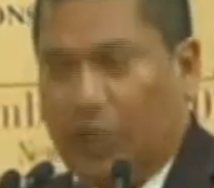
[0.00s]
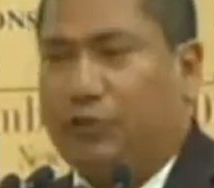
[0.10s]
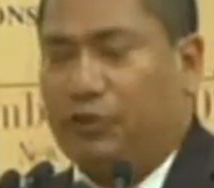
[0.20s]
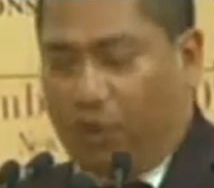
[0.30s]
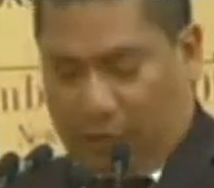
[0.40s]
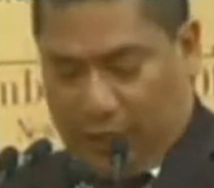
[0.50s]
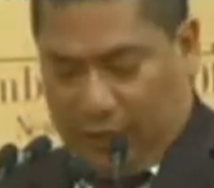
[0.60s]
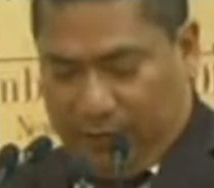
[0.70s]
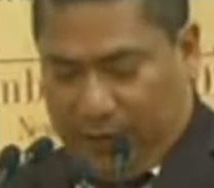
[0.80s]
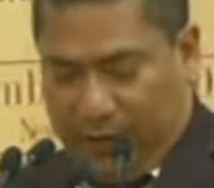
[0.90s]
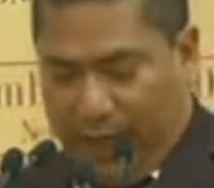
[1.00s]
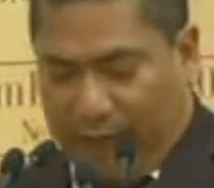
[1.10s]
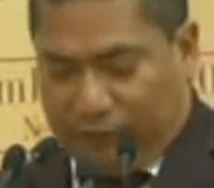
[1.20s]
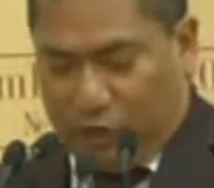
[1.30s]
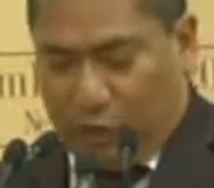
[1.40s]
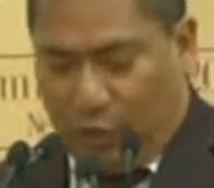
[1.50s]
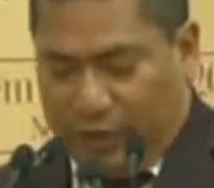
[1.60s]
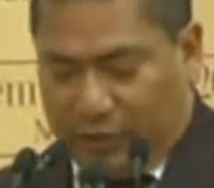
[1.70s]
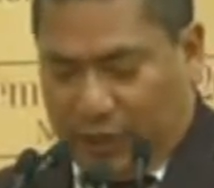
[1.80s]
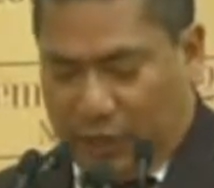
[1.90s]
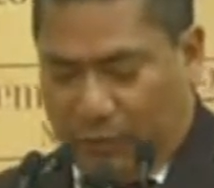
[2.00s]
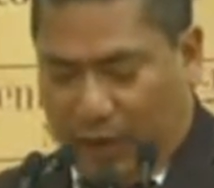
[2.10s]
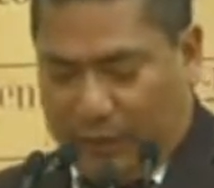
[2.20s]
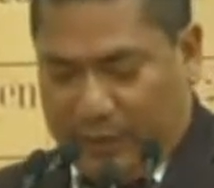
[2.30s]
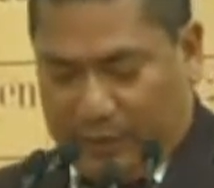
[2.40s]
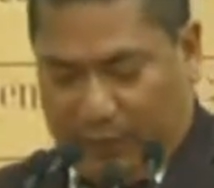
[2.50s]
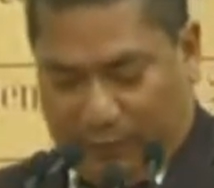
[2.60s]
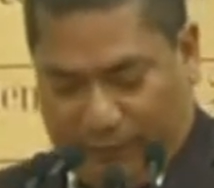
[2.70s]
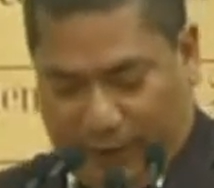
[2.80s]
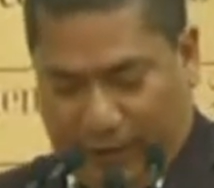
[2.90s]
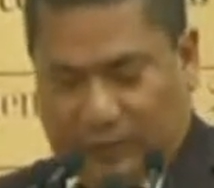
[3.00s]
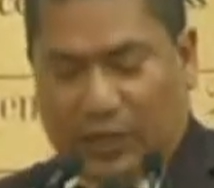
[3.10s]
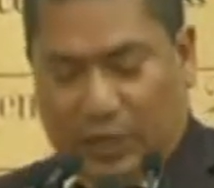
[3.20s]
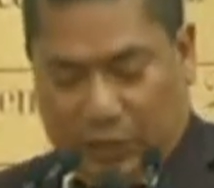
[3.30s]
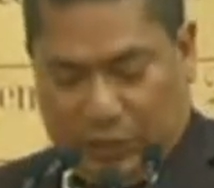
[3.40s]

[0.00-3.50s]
Later on, even after knowing the environmental effects,